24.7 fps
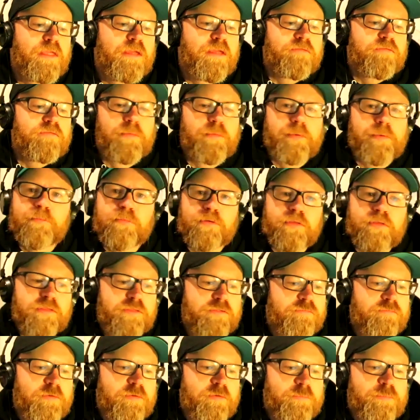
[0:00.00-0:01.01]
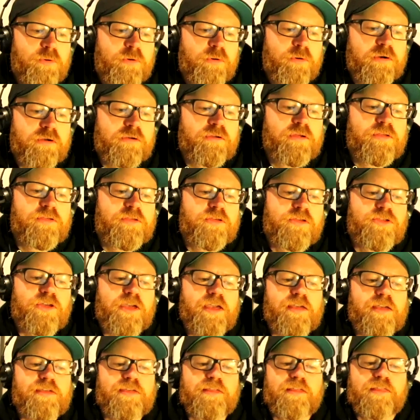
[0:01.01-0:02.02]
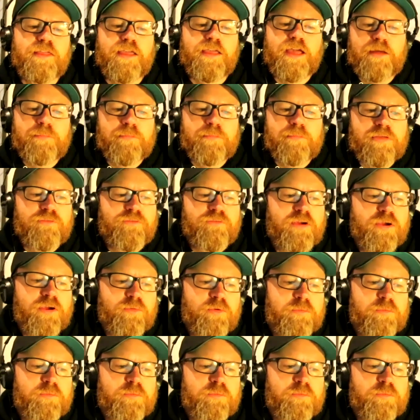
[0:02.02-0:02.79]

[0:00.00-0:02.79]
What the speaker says: Remember the reporter who suggested the atmosphere